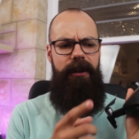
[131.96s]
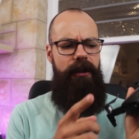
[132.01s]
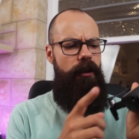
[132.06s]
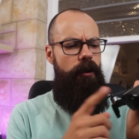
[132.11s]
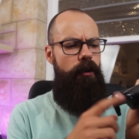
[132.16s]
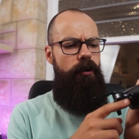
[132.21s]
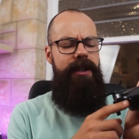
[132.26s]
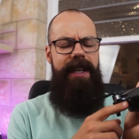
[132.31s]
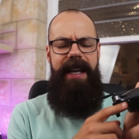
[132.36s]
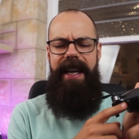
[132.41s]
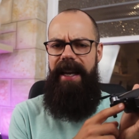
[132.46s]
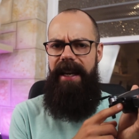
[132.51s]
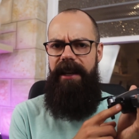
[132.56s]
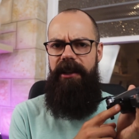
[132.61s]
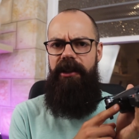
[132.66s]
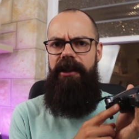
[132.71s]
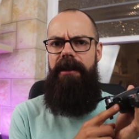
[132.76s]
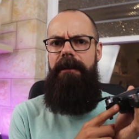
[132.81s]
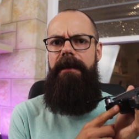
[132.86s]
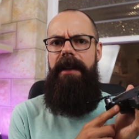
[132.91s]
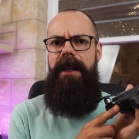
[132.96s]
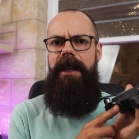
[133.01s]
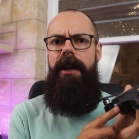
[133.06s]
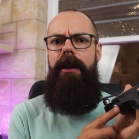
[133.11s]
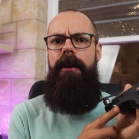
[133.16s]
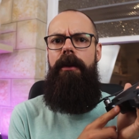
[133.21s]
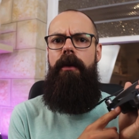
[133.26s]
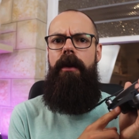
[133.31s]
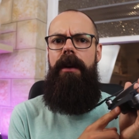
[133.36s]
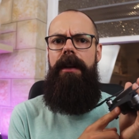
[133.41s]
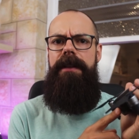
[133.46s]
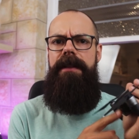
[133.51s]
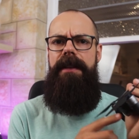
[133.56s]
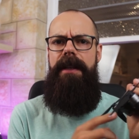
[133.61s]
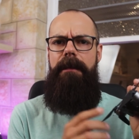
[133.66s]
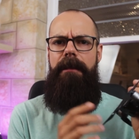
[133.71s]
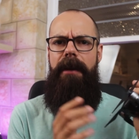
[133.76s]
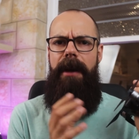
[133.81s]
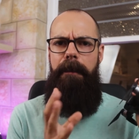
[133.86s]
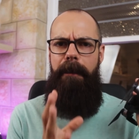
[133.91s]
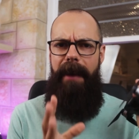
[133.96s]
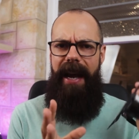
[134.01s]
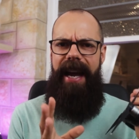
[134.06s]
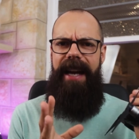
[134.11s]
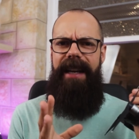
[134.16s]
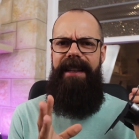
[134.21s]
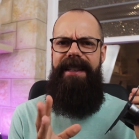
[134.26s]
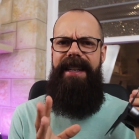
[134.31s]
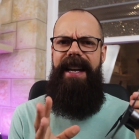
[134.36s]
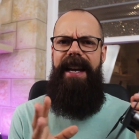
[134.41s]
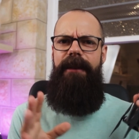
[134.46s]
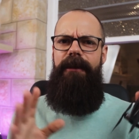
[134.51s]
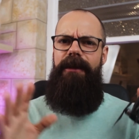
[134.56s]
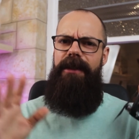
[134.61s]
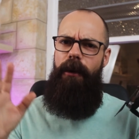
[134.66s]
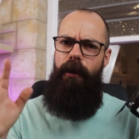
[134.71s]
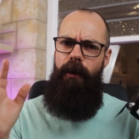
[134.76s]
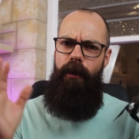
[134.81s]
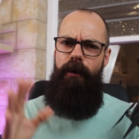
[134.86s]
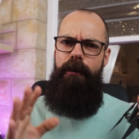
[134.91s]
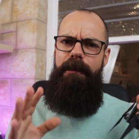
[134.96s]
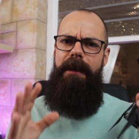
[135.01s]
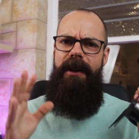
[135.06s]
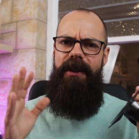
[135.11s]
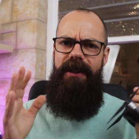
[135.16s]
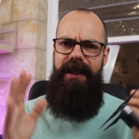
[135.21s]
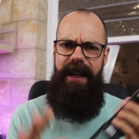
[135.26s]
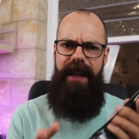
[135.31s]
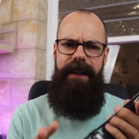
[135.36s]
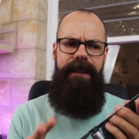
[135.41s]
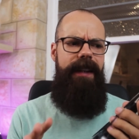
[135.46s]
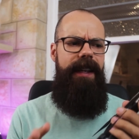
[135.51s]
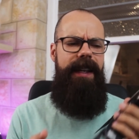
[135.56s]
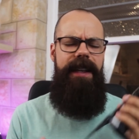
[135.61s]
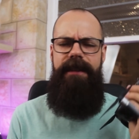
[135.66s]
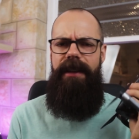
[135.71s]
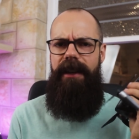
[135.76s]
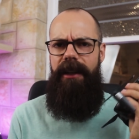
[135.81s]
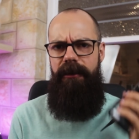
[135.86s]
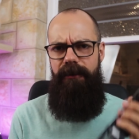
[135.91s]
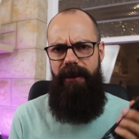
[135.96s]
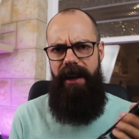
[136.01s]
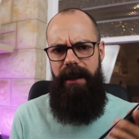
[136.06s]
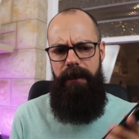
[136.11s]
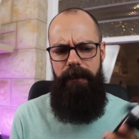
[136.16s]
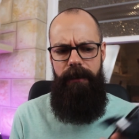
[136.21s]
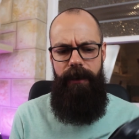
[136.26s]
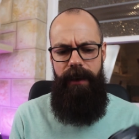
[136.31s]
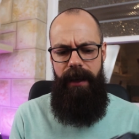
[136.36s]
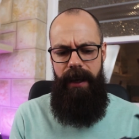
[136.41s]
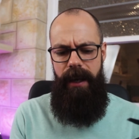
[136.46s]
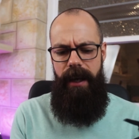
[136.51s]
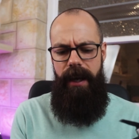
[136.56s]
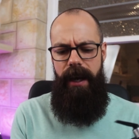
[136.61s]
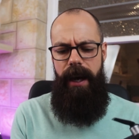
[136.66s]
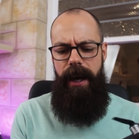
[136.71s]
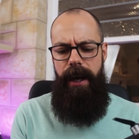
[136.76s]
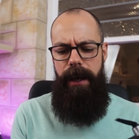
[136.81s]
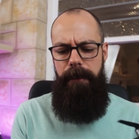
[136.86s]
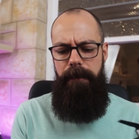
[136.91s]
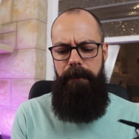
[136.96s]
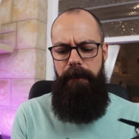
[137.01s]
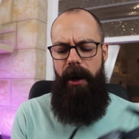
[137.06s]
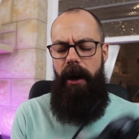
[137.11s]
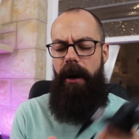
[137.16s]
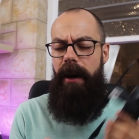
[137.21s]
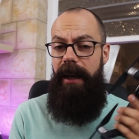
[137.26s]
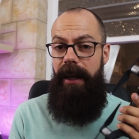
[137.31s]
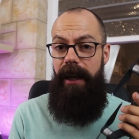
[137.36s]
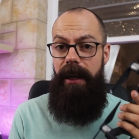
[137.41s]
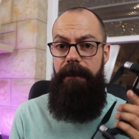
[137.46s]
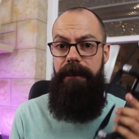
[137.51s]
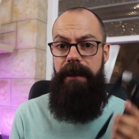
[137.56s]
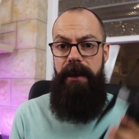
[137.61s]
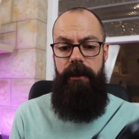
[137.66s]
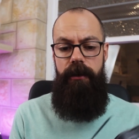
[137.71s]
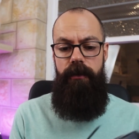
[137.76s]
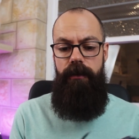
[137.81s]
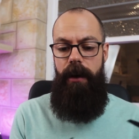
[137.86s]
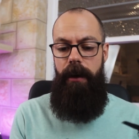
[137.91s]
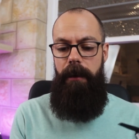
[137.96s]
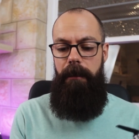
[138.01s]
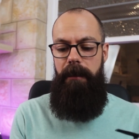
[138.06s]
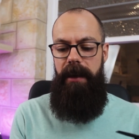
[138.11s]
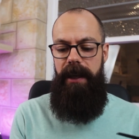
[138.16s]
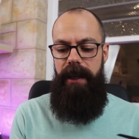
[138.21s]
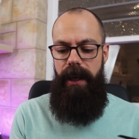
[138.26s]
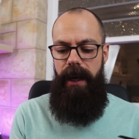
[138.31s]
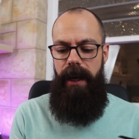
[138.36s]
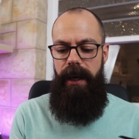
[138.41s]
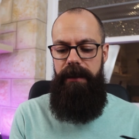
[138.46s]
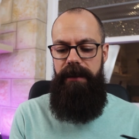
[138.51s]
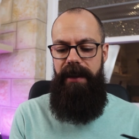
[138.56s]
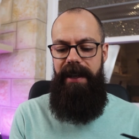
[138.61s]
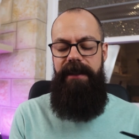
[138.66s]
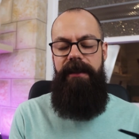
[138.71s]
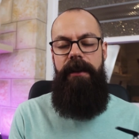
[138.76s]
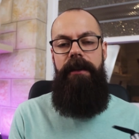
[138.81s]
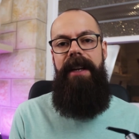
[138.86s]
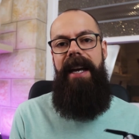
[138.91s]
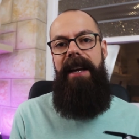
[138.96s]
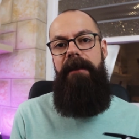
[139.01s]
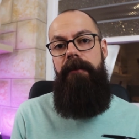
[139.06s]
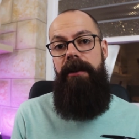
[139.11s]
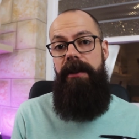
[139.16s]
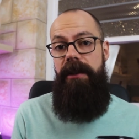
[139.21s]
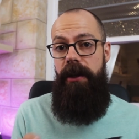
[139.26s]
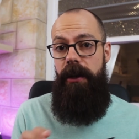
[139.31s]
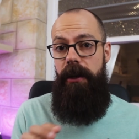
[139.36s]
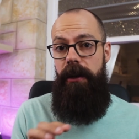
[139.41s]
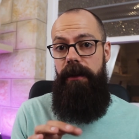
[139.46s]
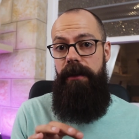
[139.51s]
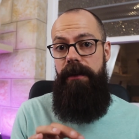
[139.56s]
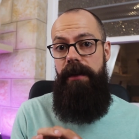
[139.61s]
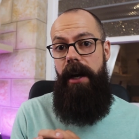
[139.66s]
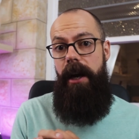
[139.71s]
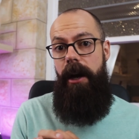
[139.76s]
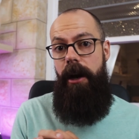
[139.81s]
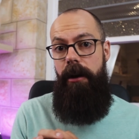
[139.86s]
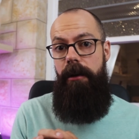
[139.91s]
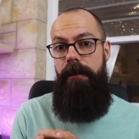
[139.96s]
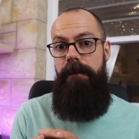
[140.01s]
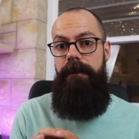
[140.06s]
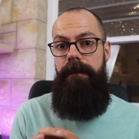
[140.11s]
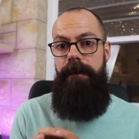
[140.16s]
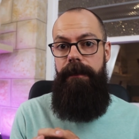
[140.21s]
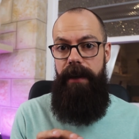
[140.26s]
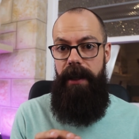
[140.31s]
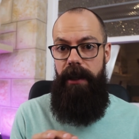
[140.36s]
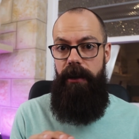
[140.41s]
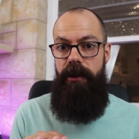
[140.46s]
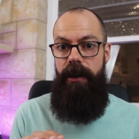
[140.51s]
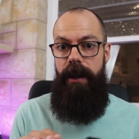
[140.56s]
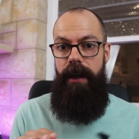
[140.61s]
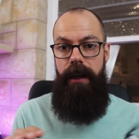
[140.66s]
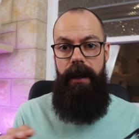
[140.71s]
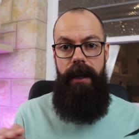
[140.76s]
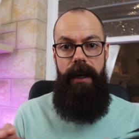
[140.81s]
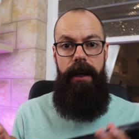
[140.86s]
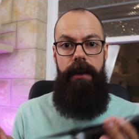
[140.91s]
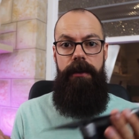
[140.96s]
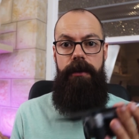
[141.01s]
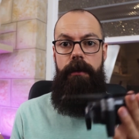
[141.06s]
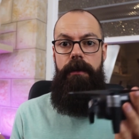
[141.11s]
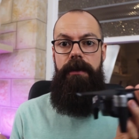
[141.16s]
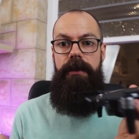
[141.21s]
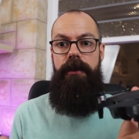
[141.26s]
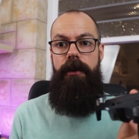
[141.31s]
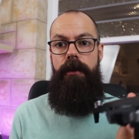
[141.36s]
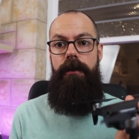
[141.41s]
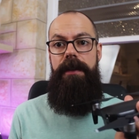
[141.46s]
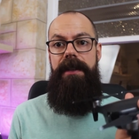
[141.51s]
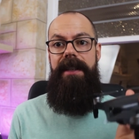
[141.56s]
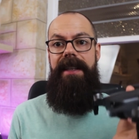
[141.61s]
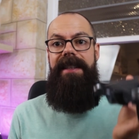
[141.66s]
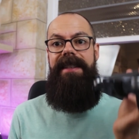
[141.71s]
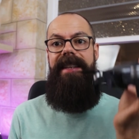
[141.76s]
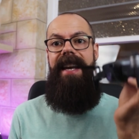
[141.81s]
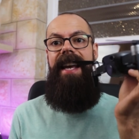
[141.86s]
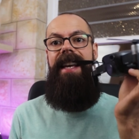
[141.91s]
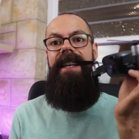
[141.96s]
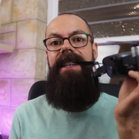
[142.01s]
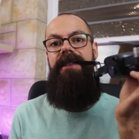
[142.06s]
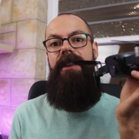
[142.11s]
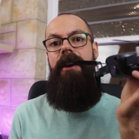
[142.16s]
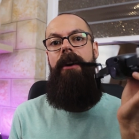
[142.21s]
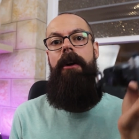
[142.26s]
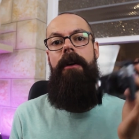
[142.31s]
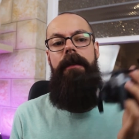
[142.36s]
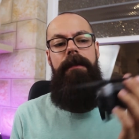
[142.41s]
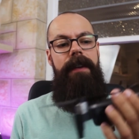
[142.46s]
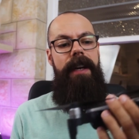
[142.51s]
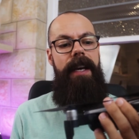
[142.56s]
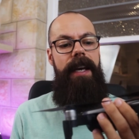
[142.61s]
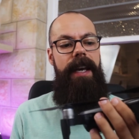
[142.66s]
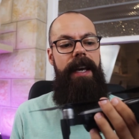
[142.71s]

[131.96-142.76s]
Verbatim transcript: Good-ish video quality, but packs down to almost nothing. It's incredible. Um, but I love this drone because it's got a return to home feature. So as soon as it takes off,